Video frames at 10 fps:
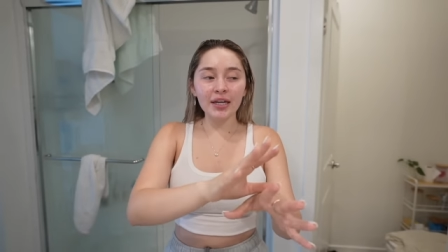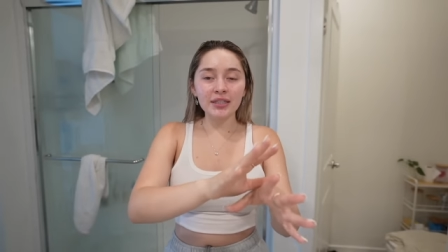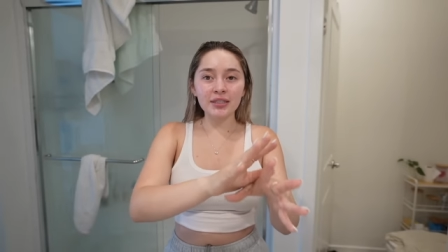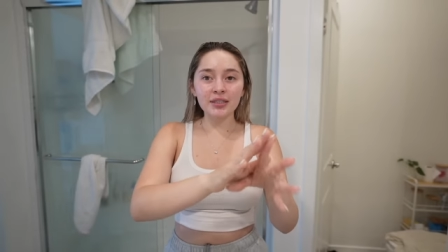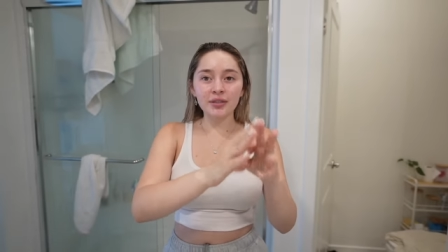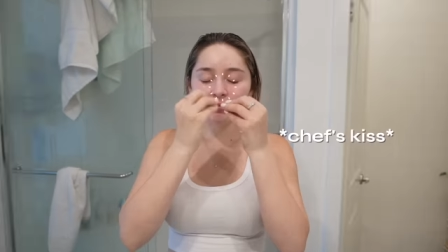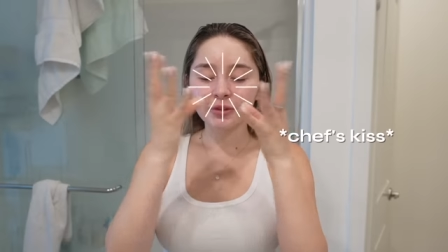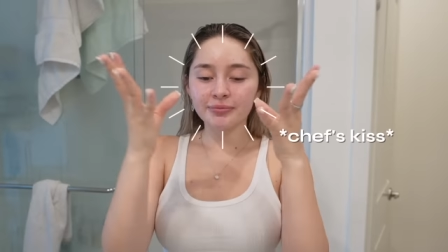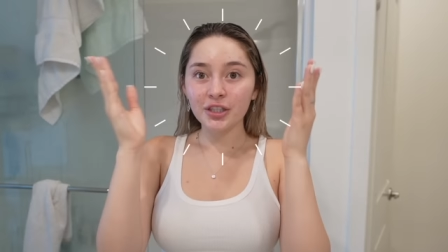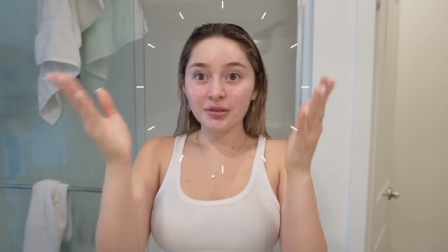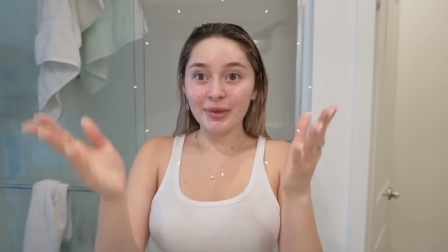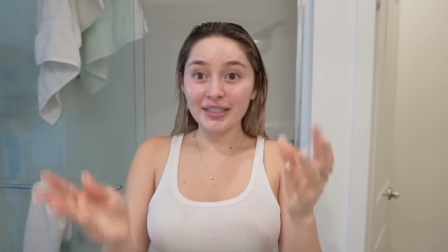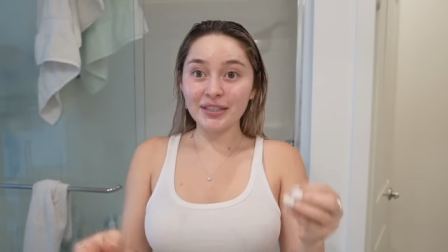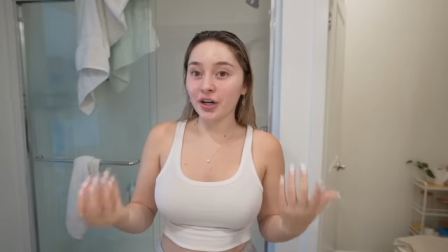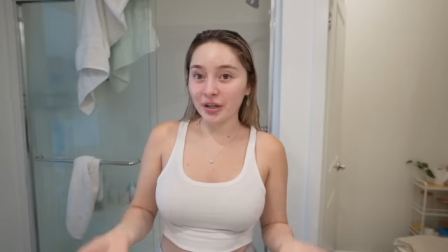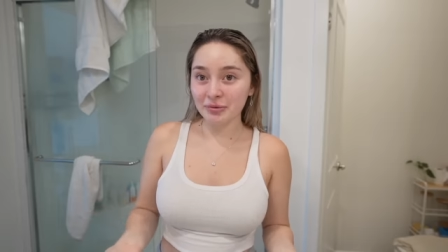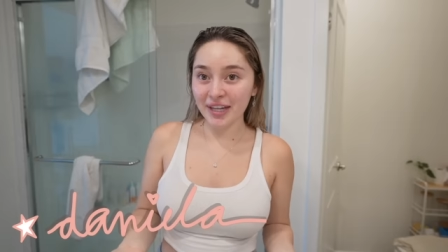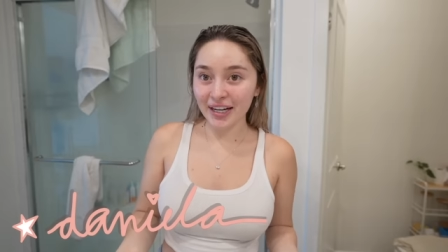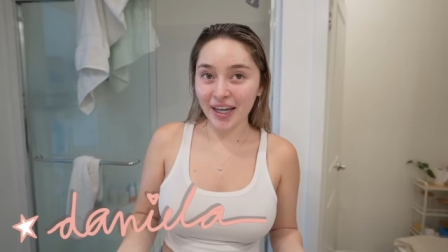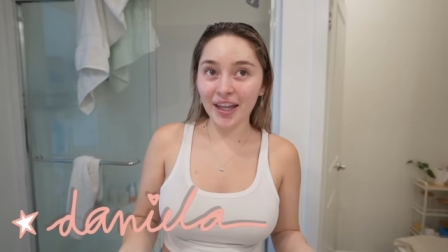is She's amazing. Her name is
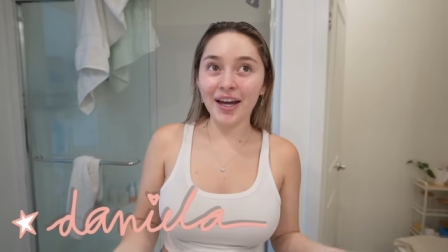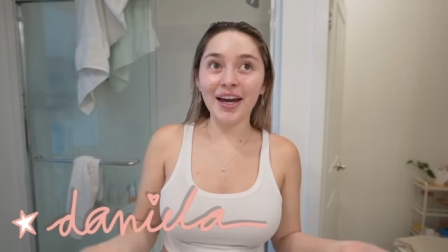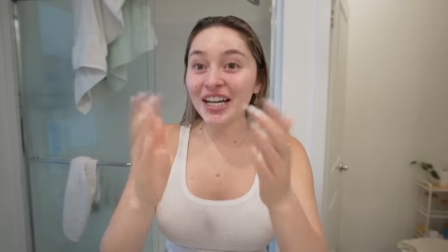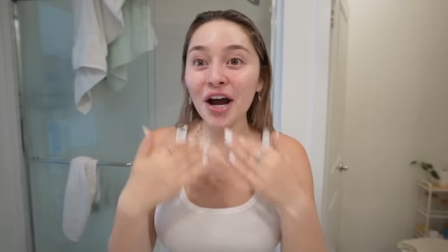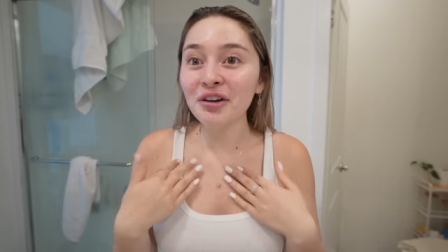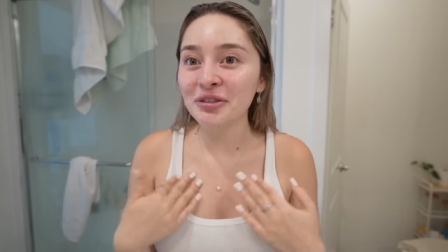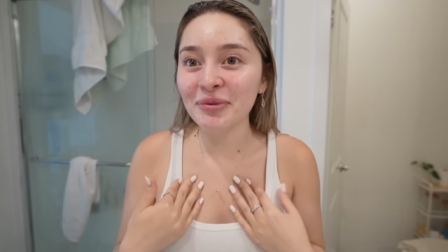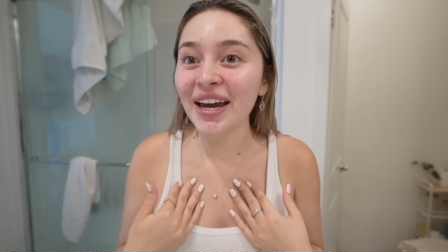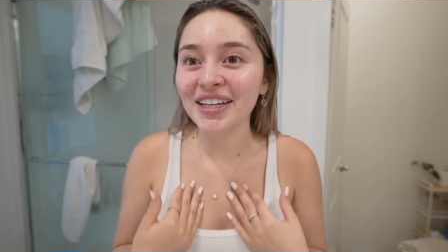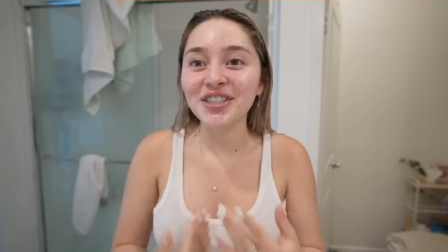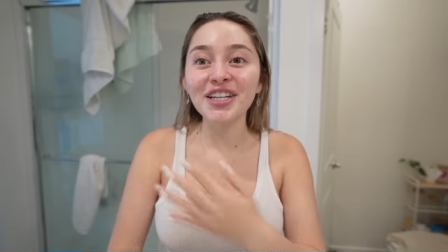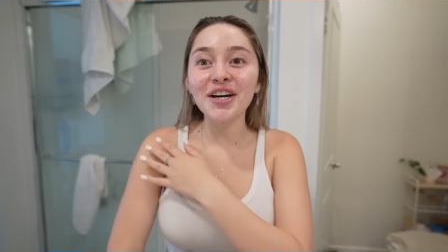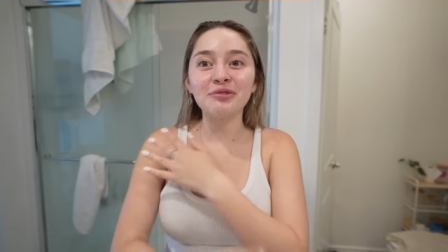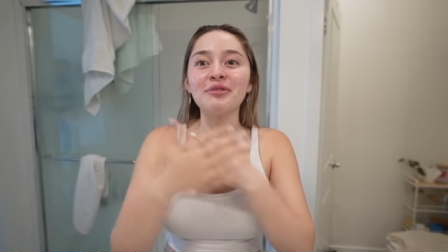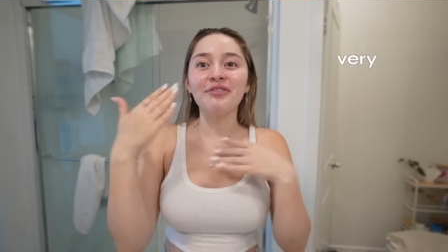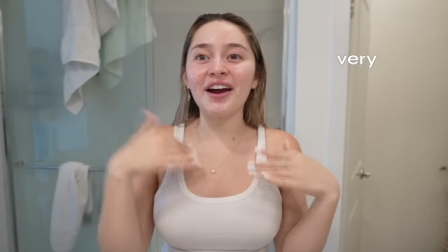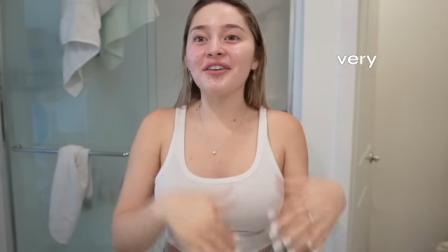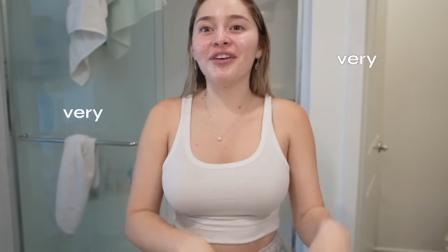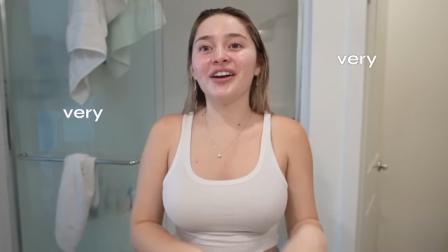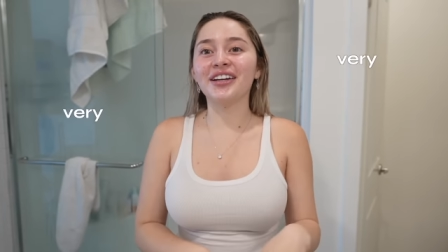Daniela. She knows me. She knows me very, very